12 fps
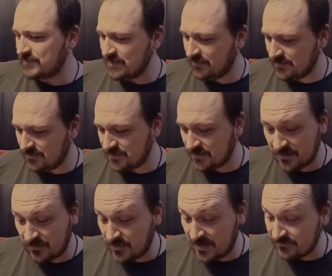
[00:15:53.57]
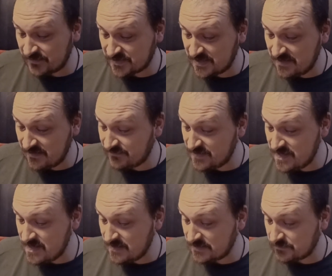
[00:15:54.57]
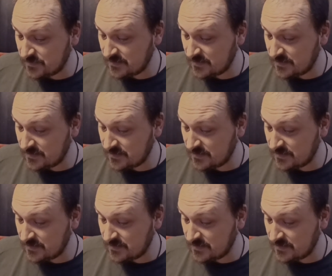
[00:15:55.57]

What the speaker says: I don't know. I haven't seen it for years, but